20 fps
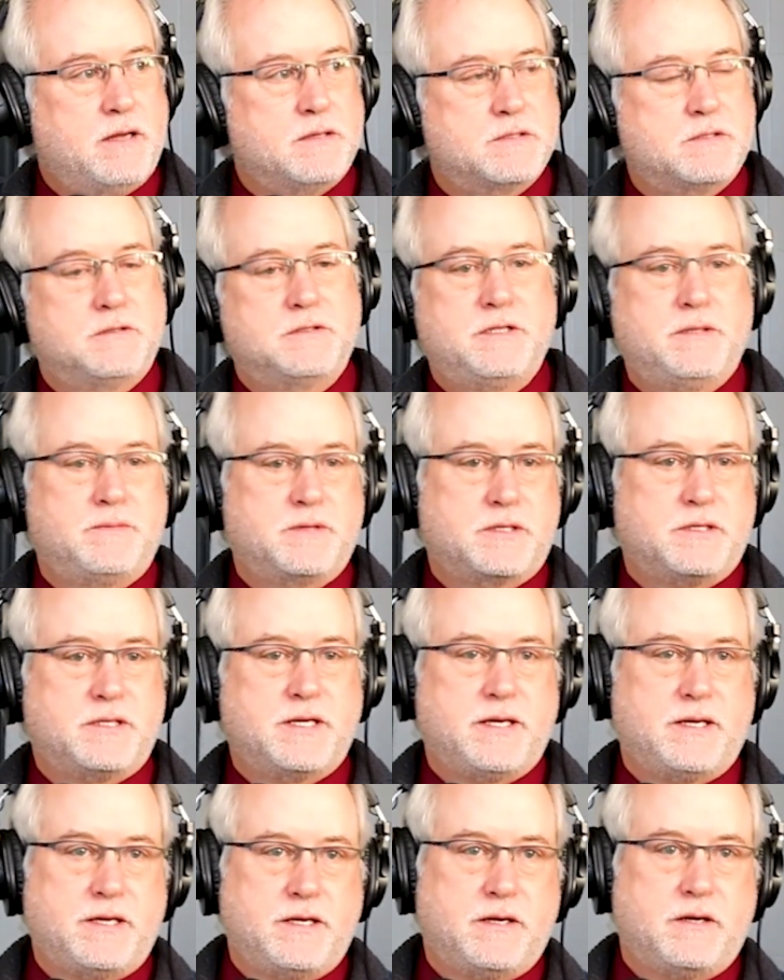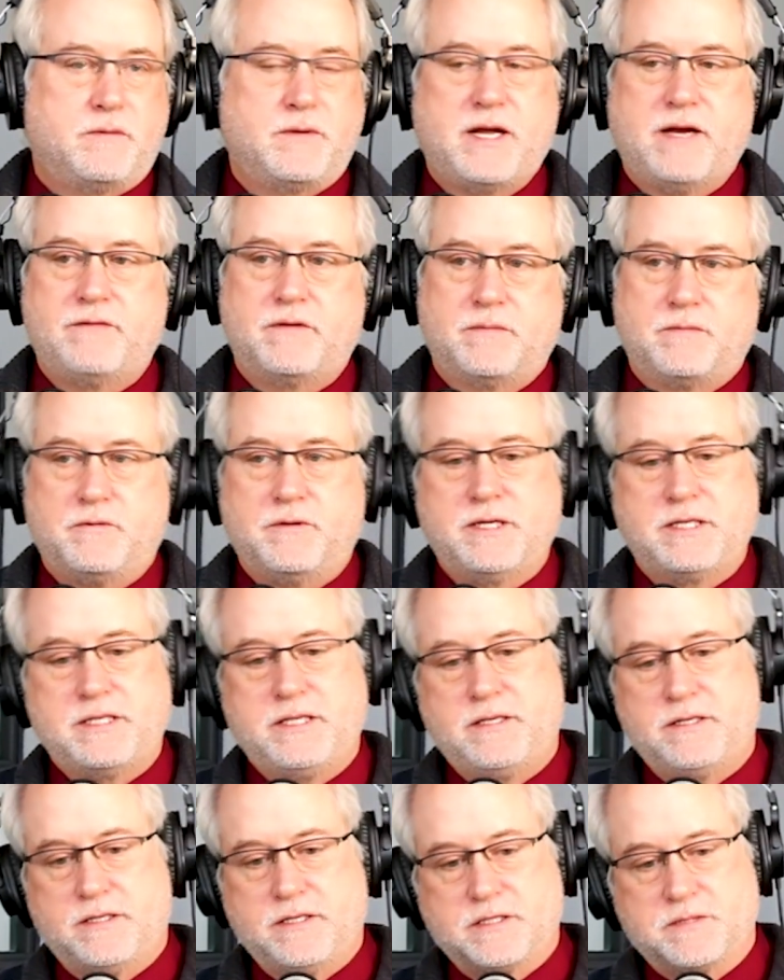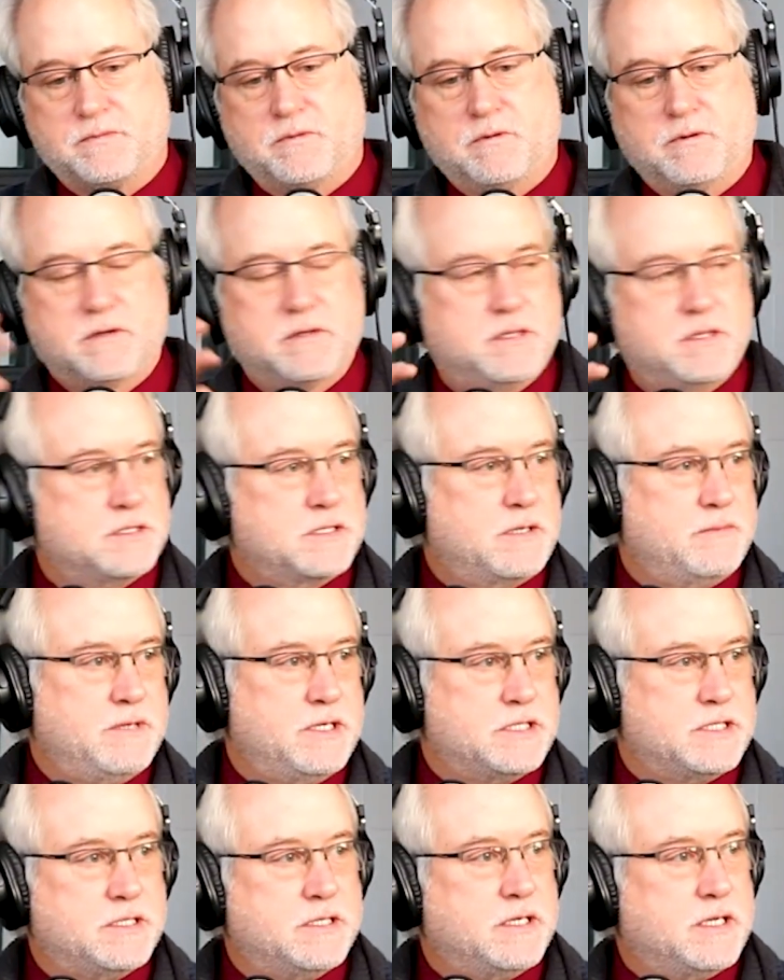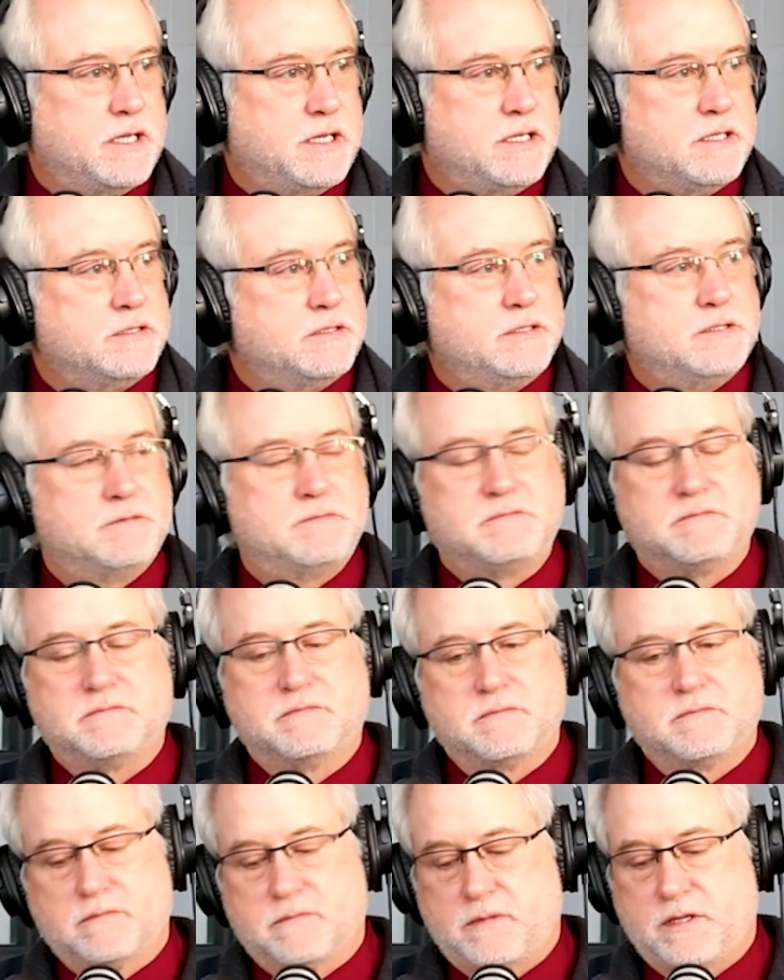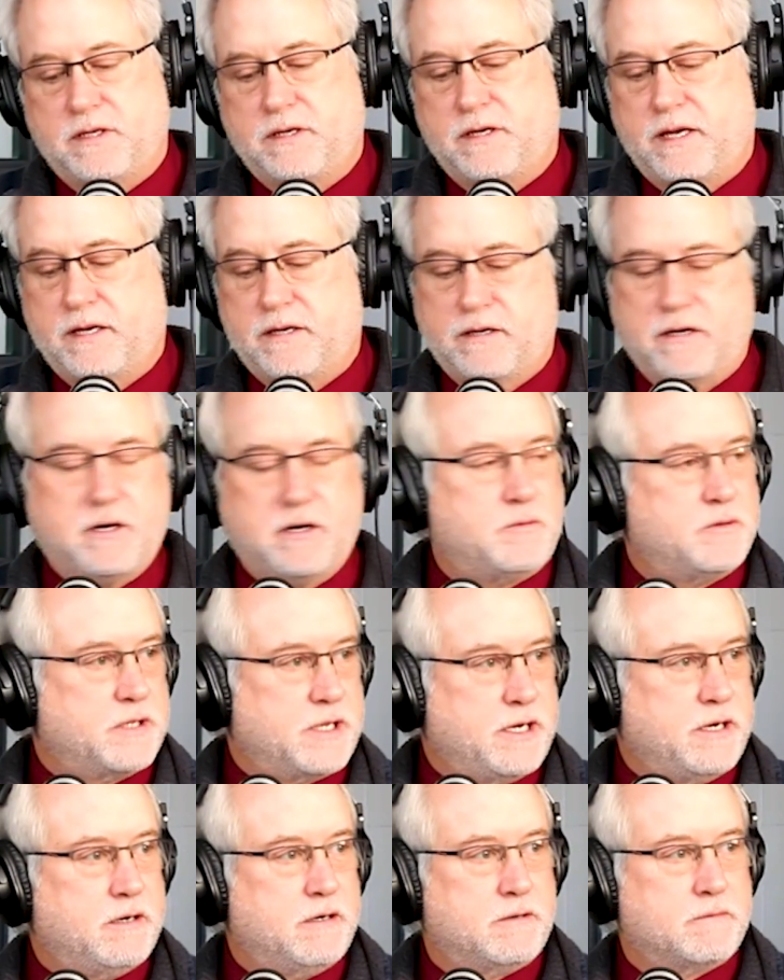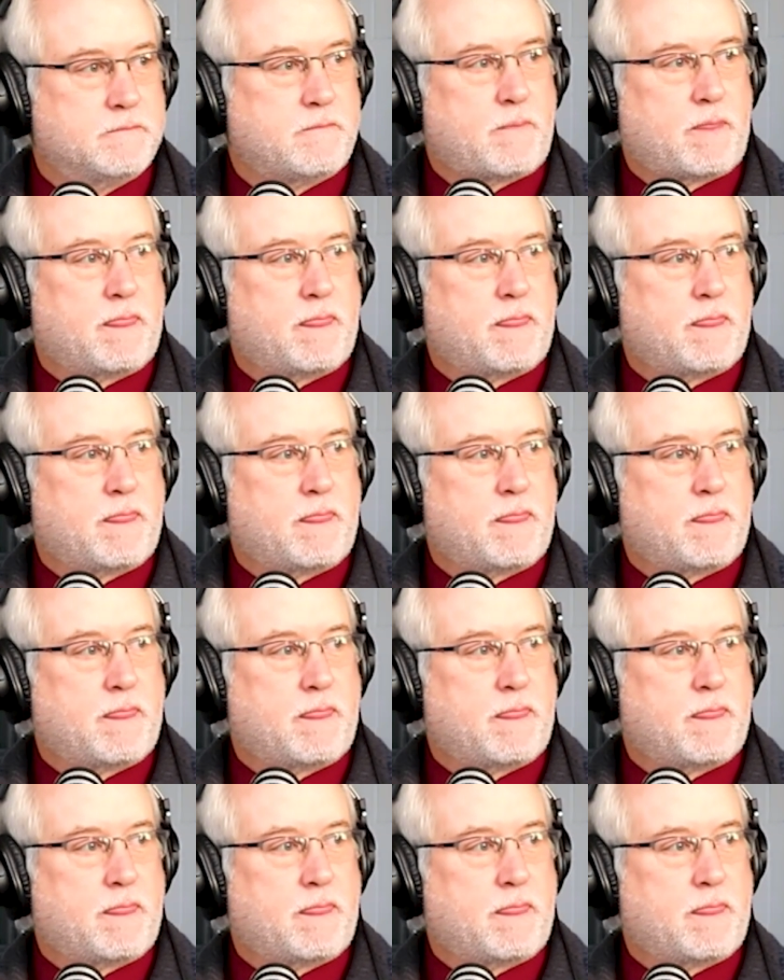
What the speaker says: typically, we have an appointee to this board or this commission, and you get a couple a year.